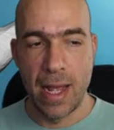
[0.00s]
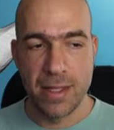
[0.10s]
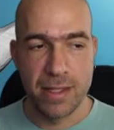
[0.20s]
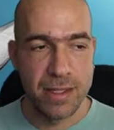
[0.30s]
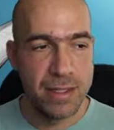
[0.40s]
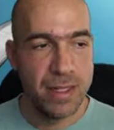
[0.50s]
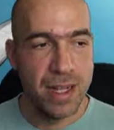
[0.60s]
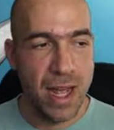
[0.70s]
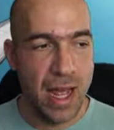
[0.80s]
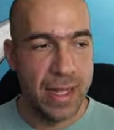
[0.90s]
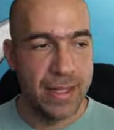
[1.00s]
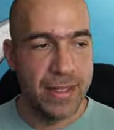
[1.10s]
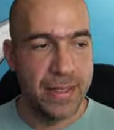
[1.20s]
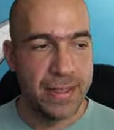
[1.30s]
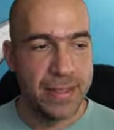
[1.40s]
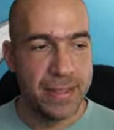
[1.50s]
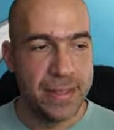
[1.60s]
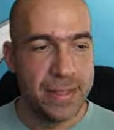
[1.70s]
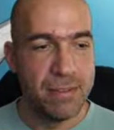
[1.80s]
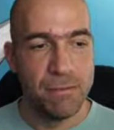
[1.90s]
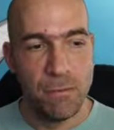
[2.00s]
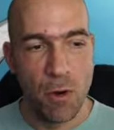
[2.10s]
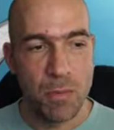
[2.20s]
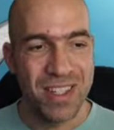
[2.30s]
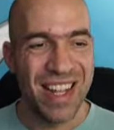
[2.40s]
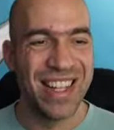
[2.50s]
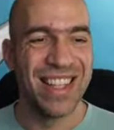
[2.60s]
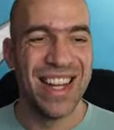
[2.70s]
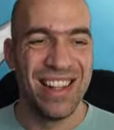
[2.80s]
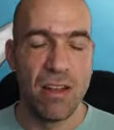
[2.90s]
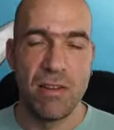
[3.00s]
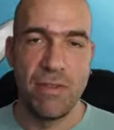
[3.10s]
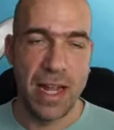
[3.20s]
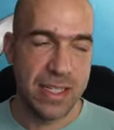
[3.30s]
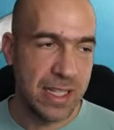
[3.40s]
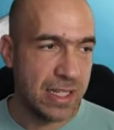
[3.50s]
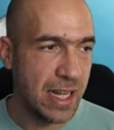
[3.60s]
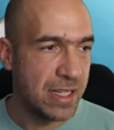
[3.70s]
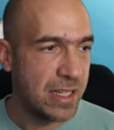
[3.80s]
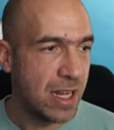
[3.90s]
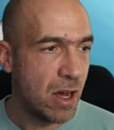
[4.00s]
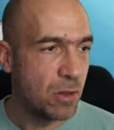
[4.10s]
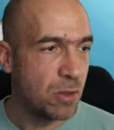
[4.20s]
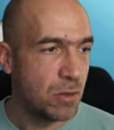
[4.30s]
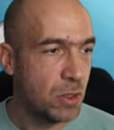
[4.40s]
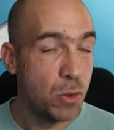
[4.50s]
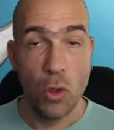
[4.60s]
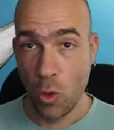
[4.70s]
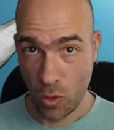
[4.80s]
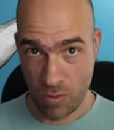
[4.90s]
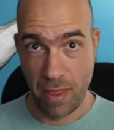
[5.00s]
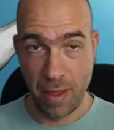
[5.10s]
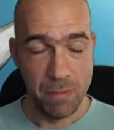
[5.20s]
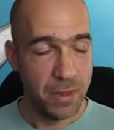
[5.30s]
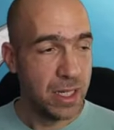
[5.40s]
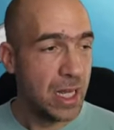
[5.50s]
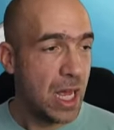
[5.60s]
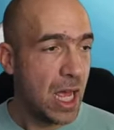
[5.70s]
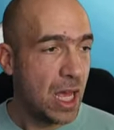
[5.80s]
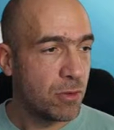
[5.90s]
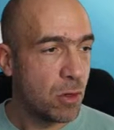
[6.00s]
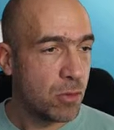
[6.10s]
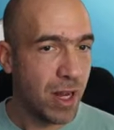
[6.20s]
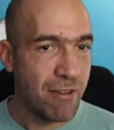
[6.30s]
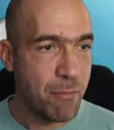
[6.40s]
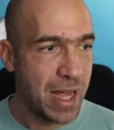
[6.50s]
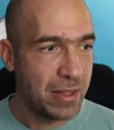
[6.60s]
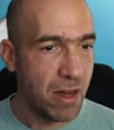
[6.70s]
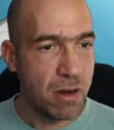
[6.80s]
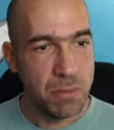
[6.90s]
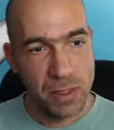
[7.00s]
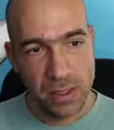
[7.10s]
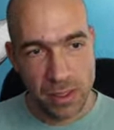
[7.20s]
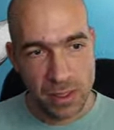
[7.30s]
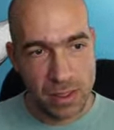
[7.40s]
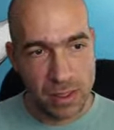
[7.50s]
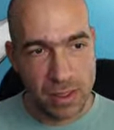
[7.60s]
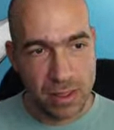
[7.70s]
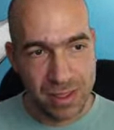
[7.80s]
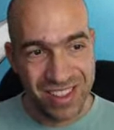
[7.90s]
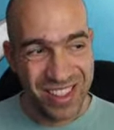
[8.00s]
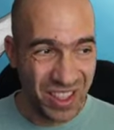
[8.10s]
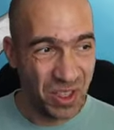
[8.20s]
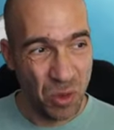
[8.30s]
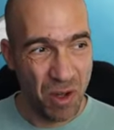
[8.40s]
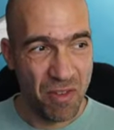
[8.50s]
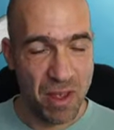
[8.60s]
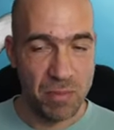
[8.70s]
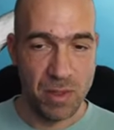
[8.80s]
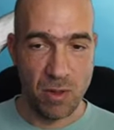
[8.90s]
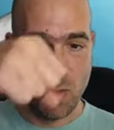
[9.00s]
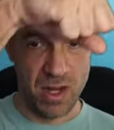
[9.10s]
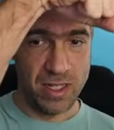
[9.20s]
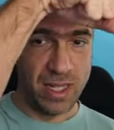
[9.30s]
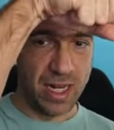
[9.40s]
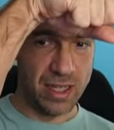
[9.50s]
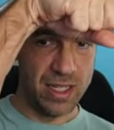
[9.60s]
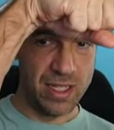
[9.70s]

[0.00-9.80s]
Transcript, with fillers: hands, and forms and a lot of exercises, how you do them. And of course we have bent arm. Two of them. One is like